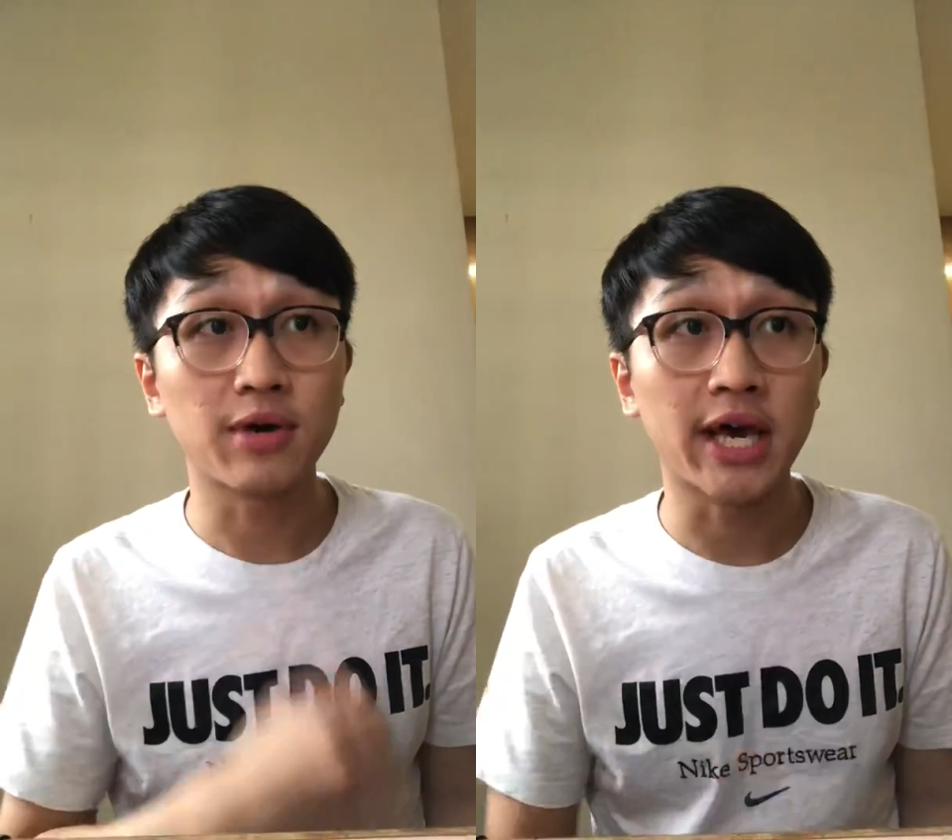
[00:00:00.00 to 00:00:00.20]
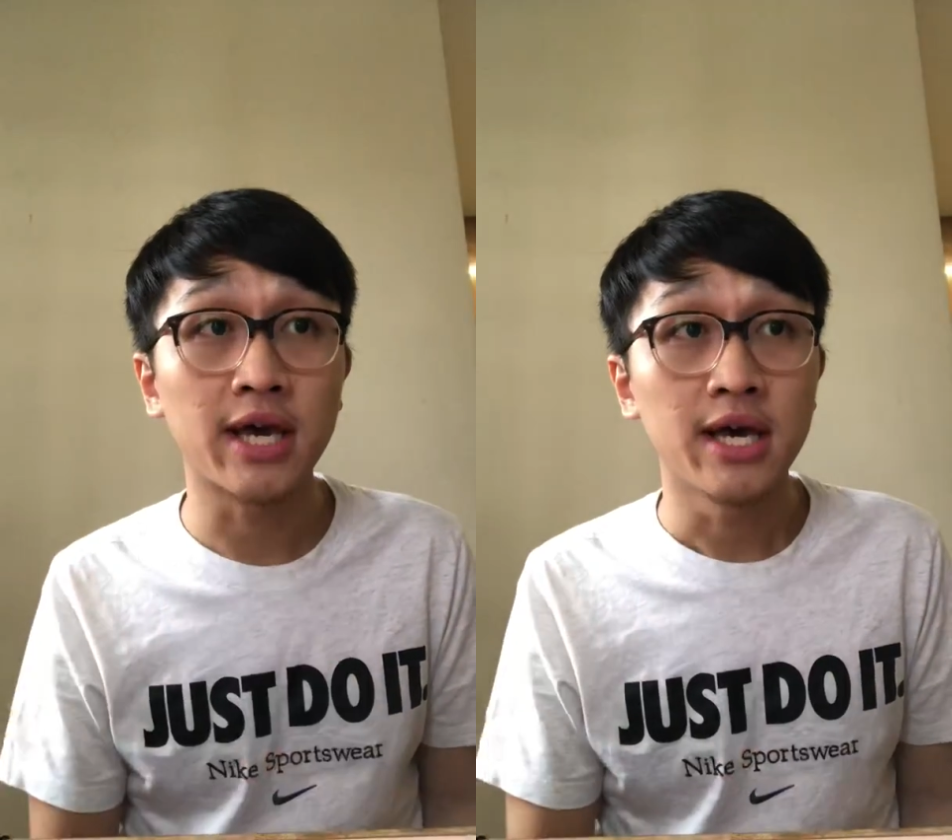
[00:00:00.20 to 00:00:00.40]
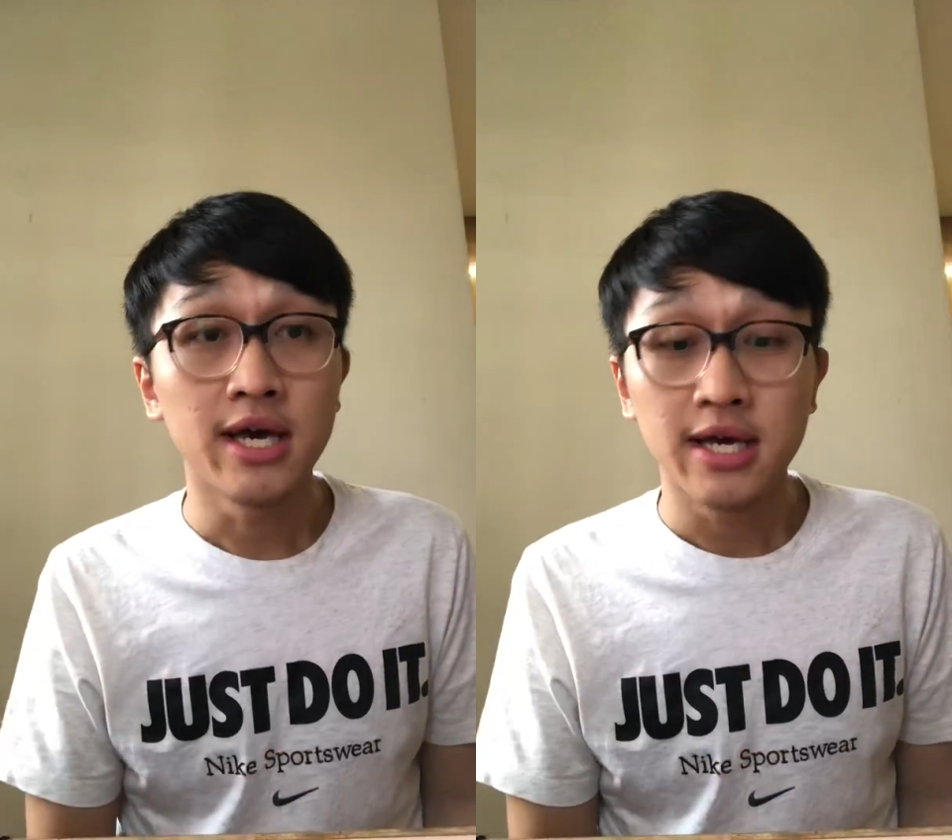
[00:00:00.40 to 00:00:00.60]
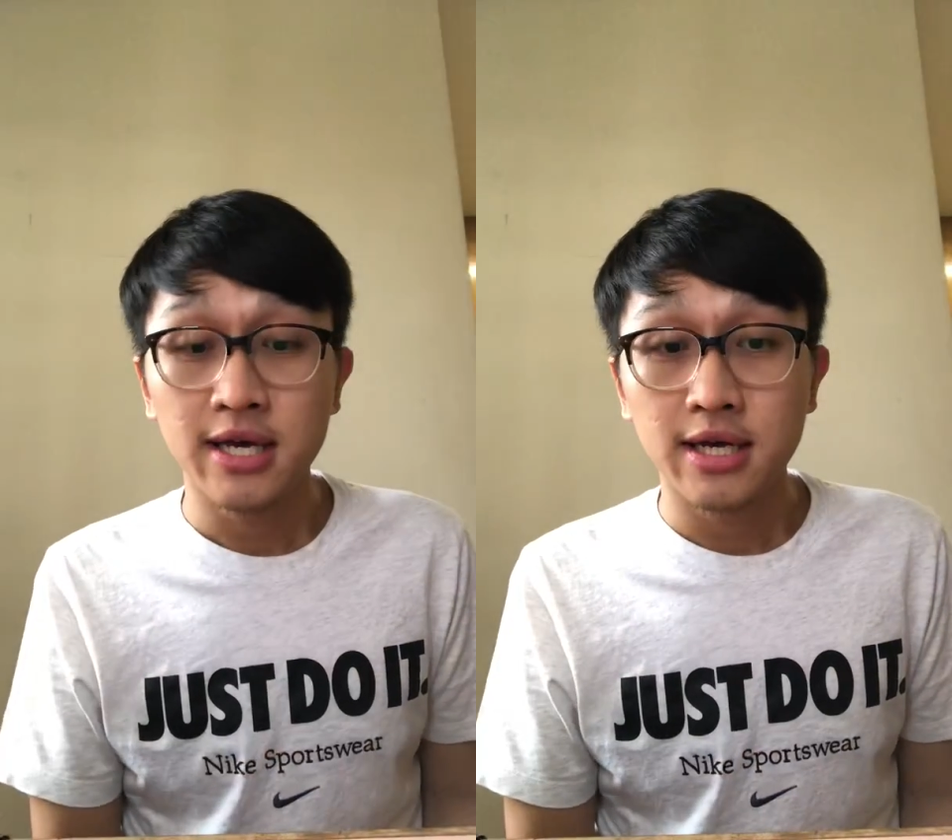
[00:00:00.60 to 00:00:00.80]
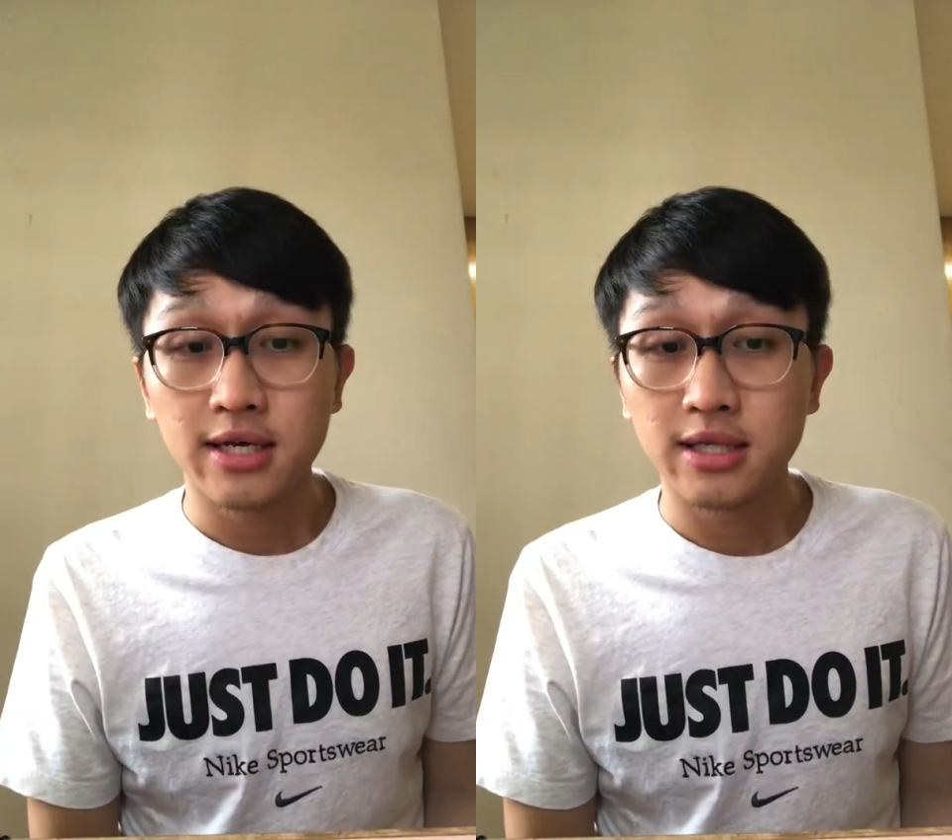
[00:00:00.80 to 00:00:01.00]
okay.
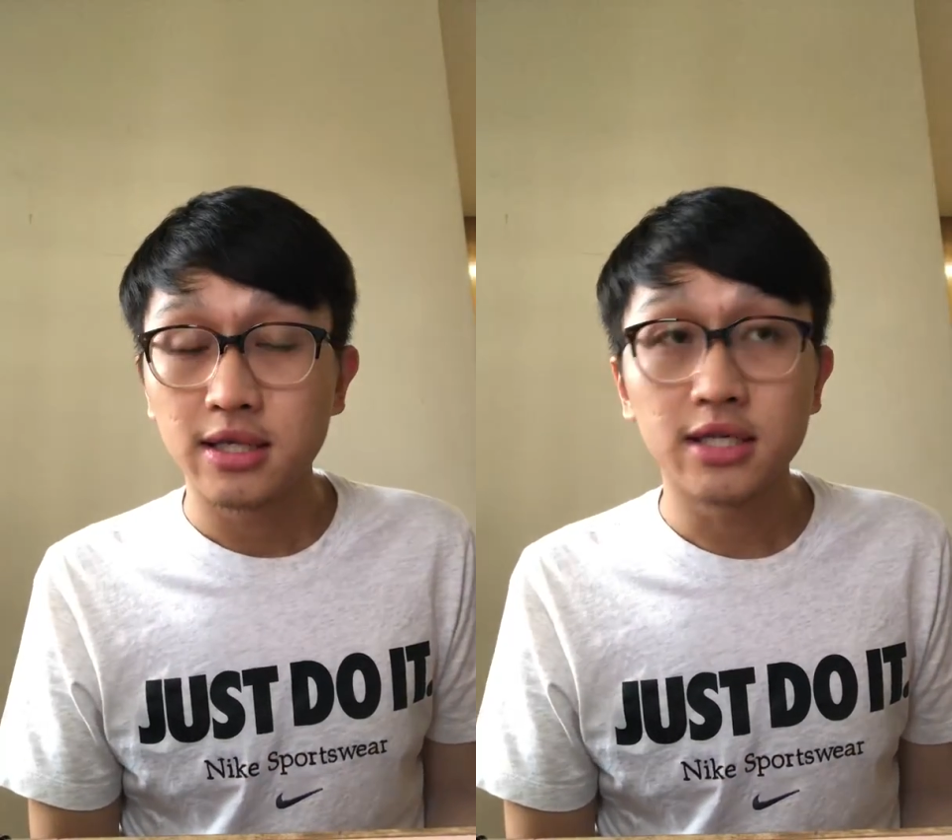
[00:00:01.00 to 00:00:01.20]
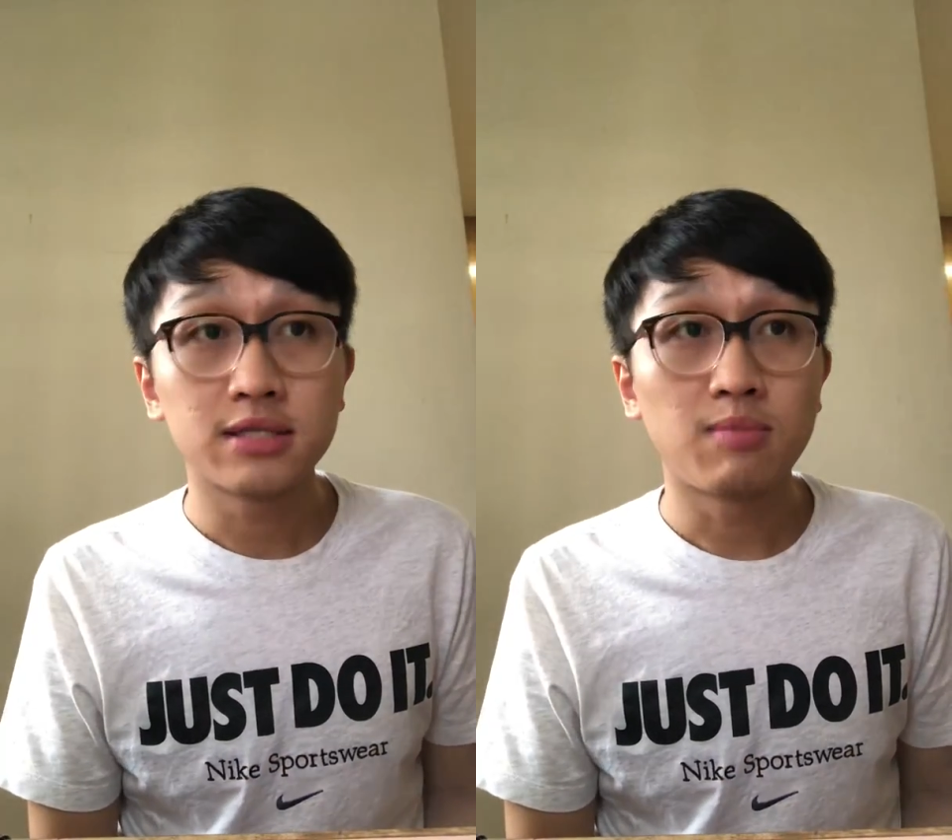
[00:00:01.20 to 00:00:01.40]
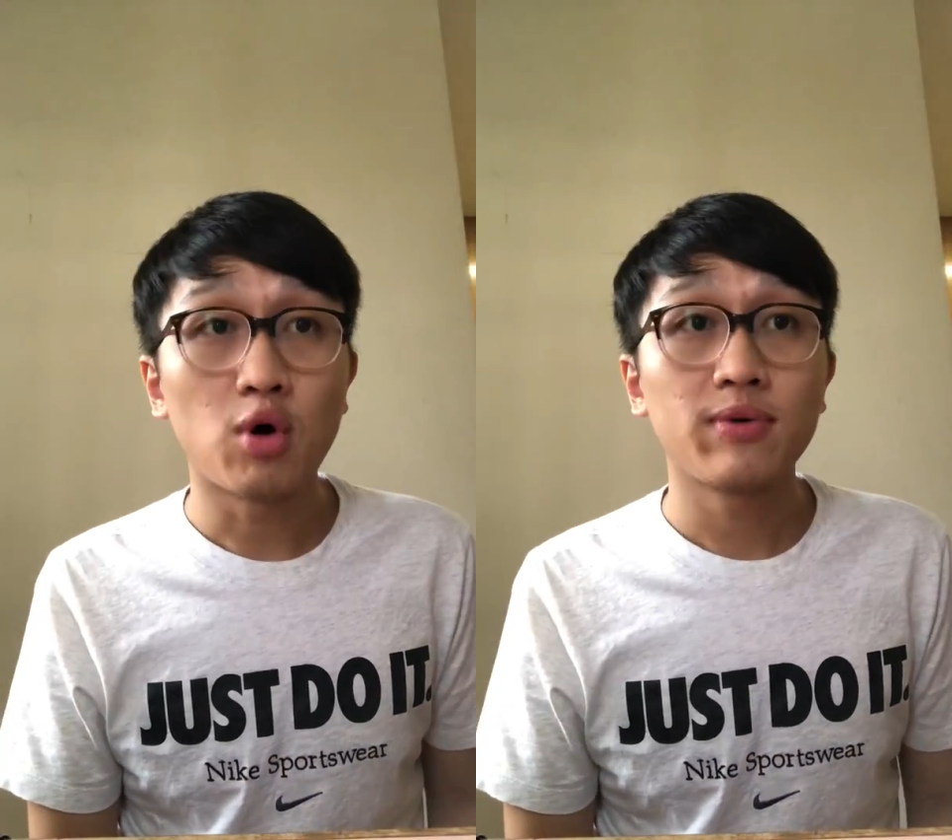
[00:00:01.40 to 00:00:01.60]
The small